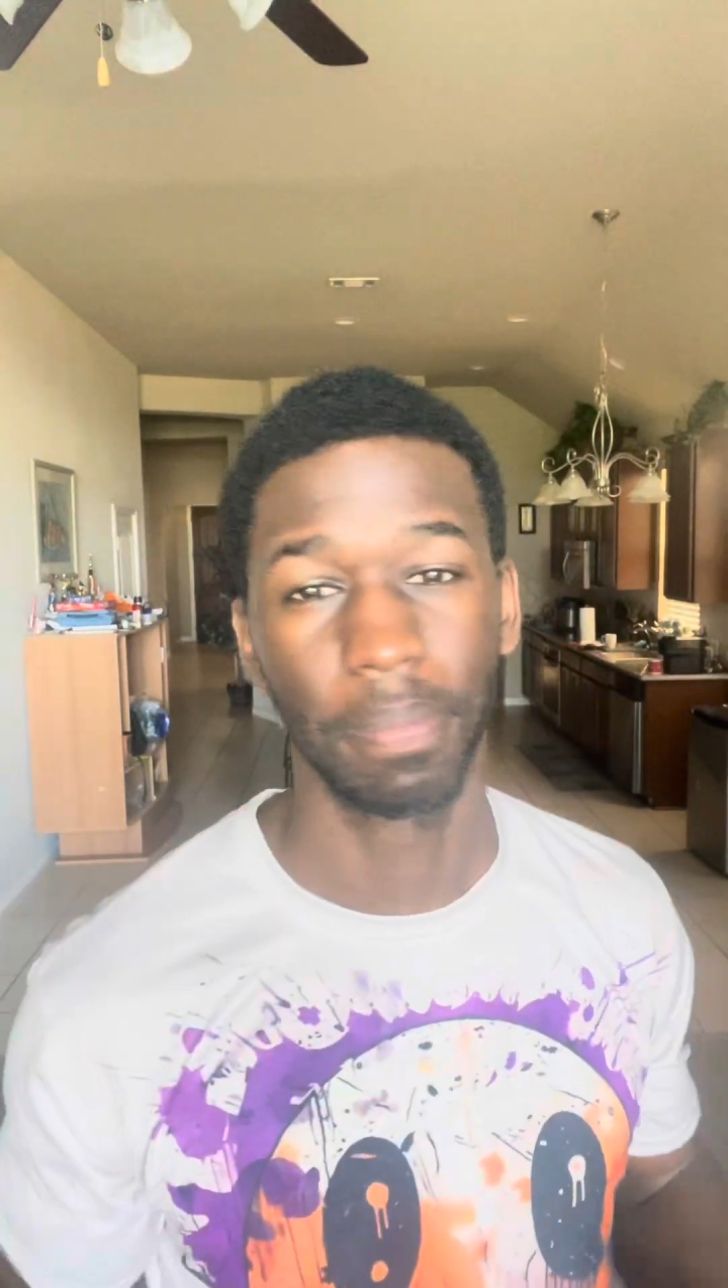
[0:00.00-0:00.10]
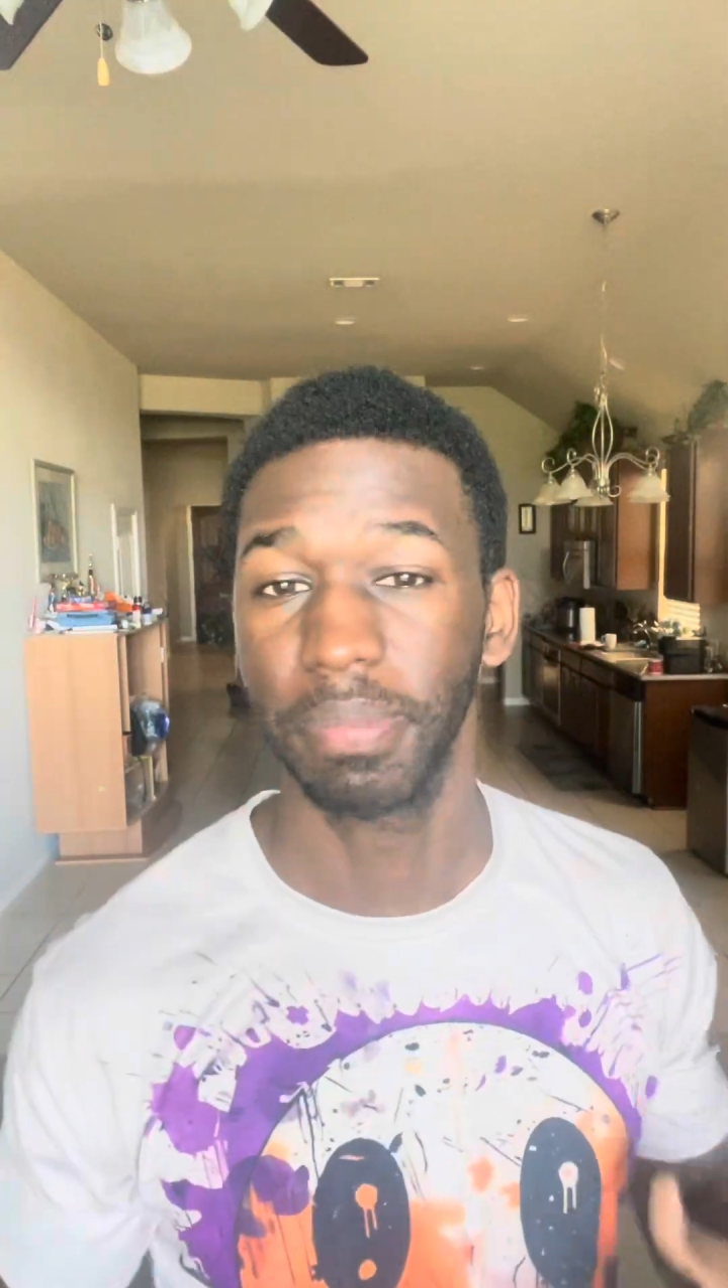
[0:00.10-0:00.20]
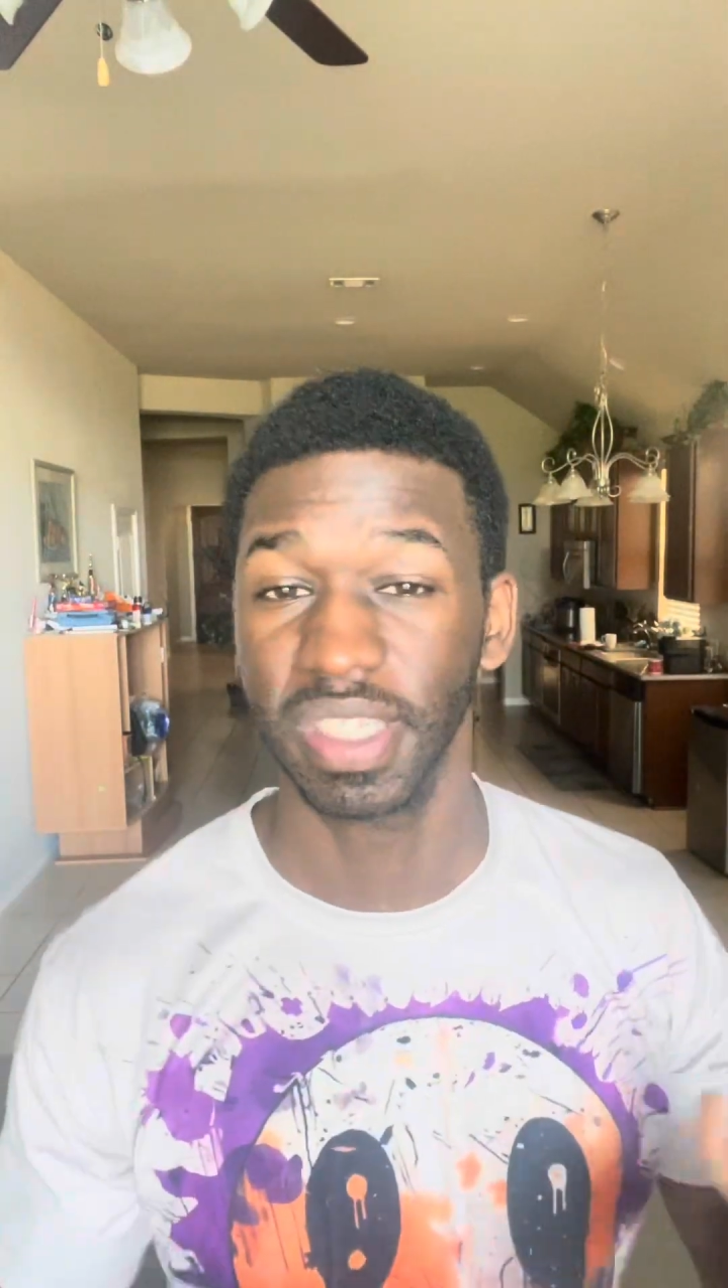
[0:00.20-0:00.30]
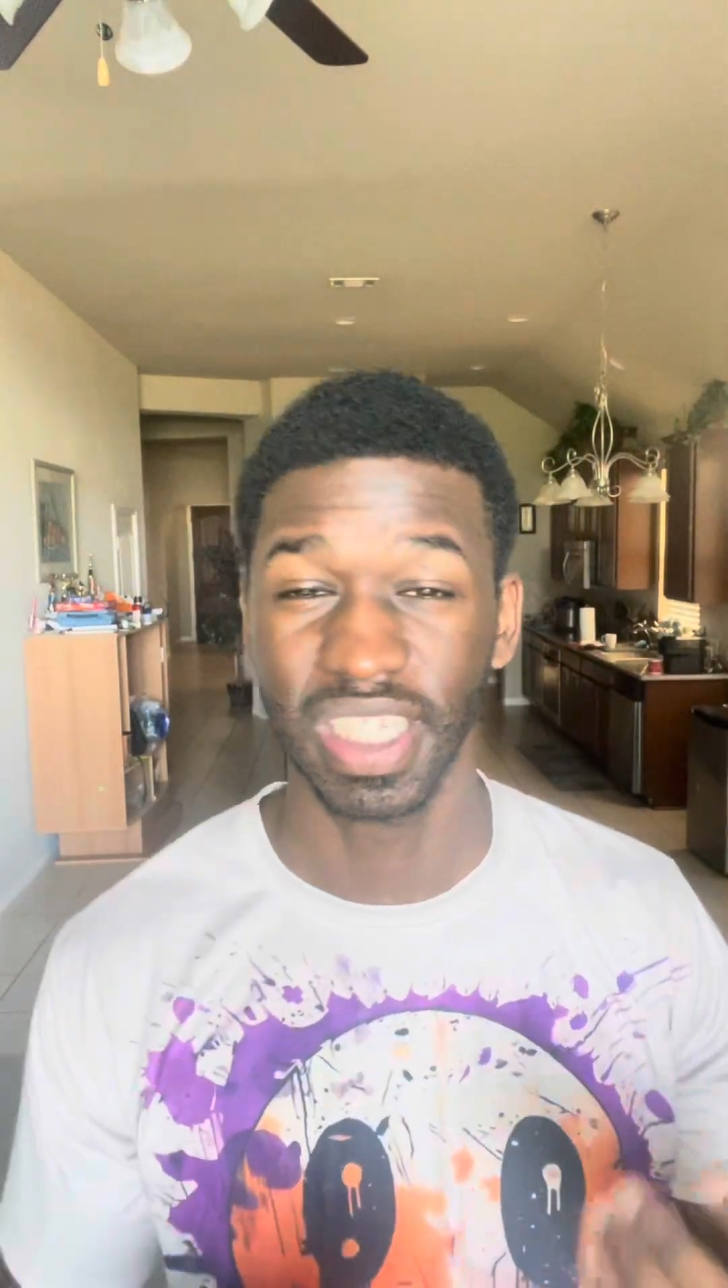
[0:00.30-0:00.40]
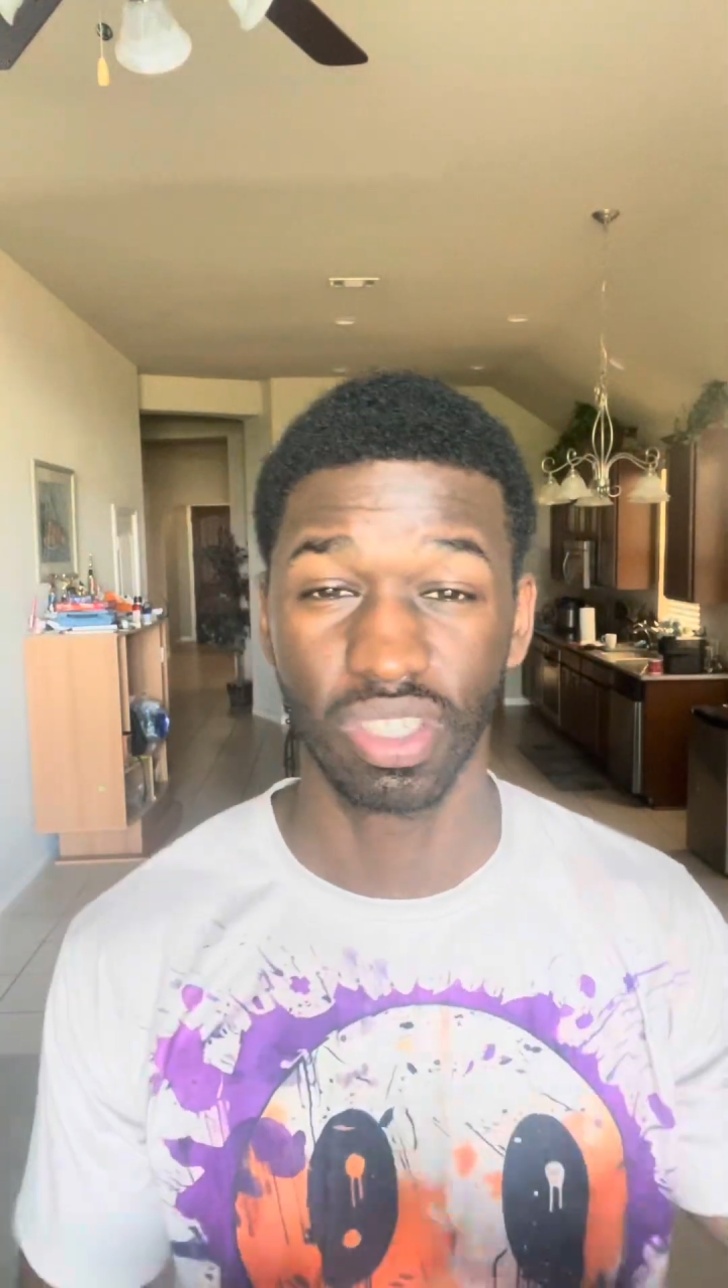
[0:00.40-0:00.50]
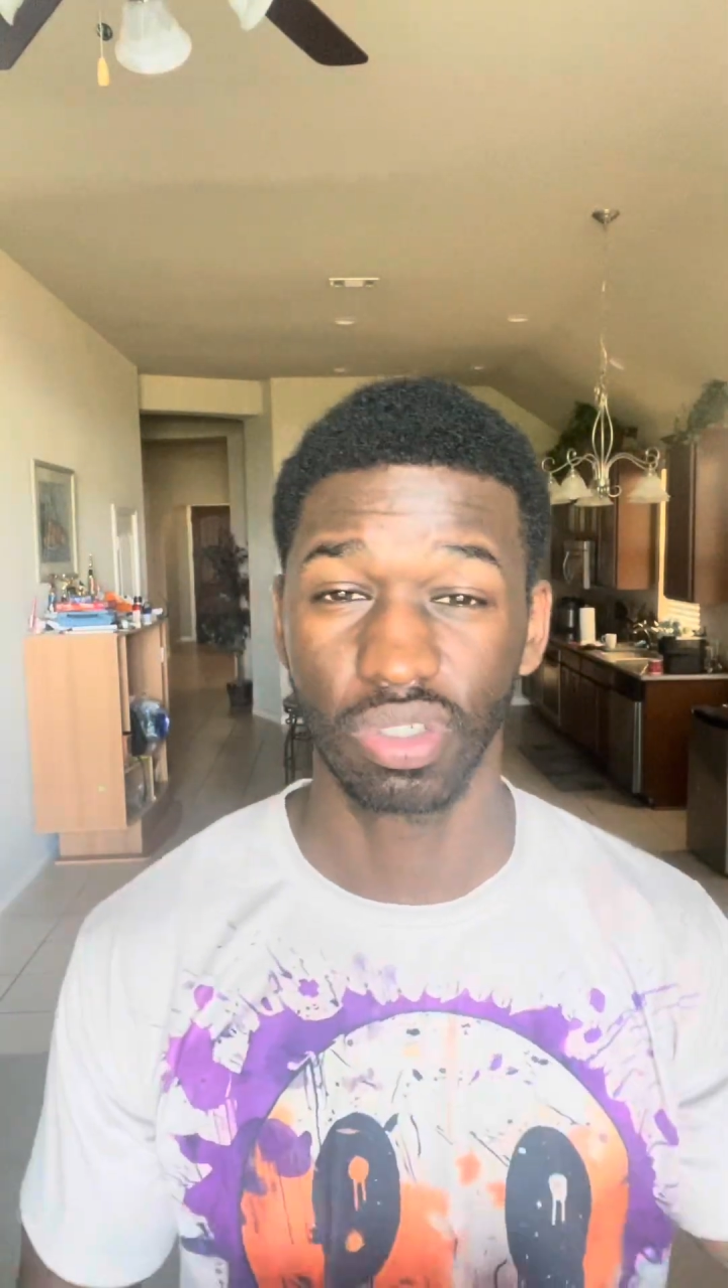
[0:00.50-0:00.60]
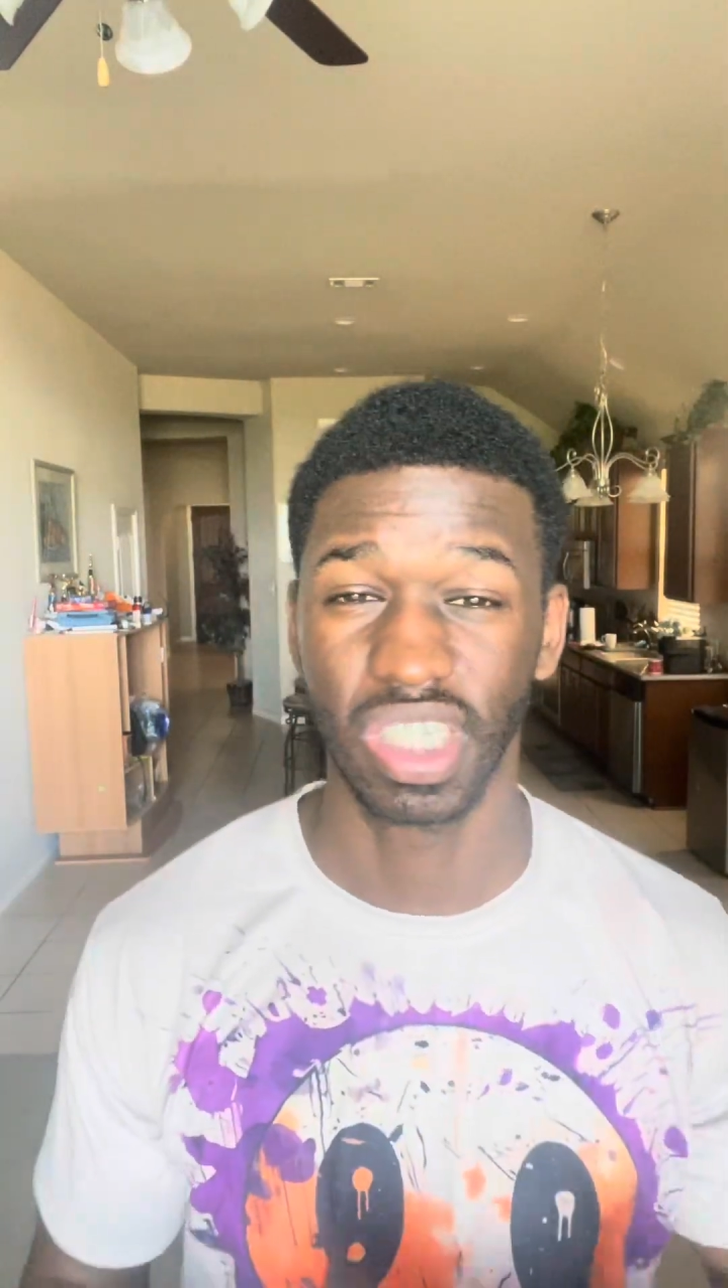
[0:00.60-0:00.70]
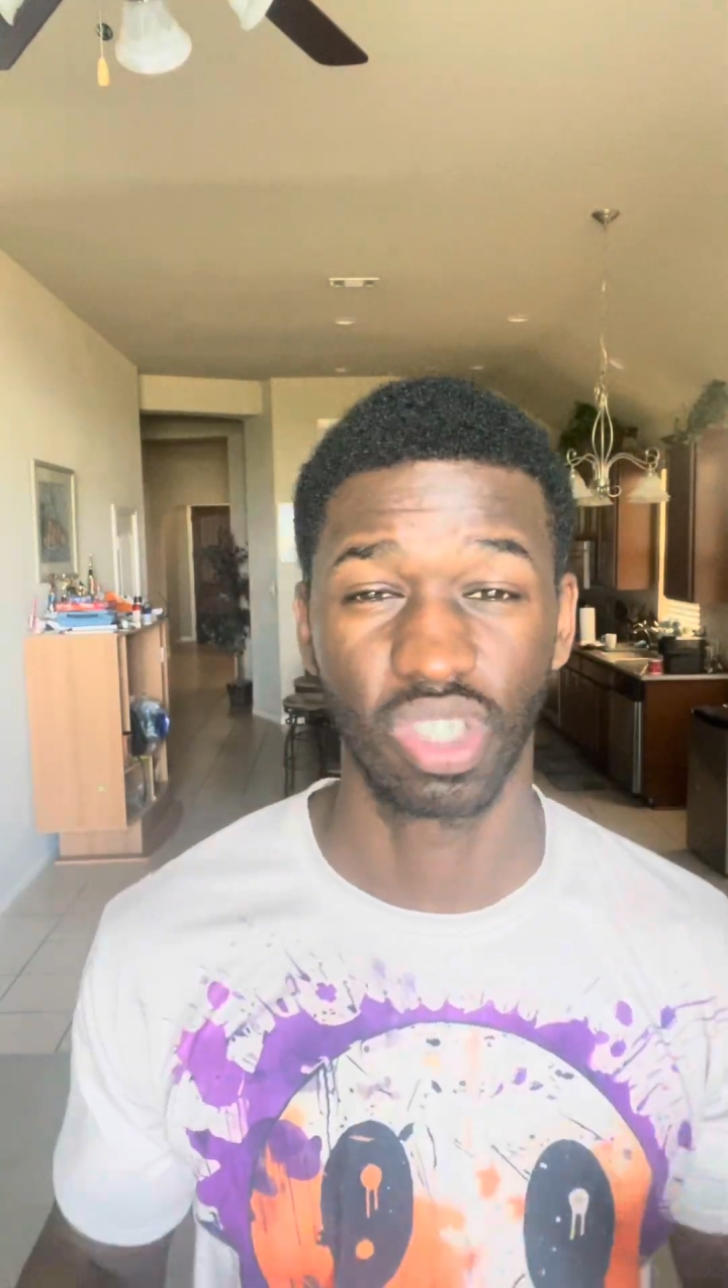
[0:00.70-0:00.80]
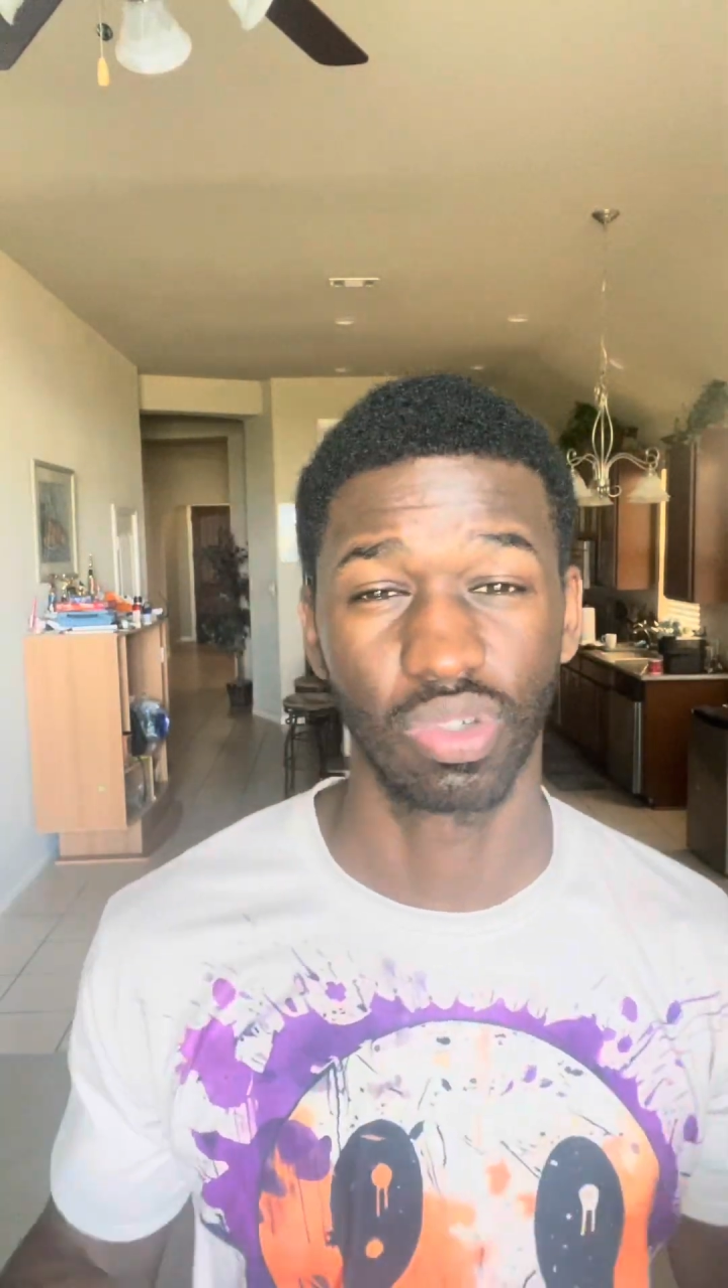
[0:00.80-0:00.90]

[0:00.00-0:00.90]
potential sexual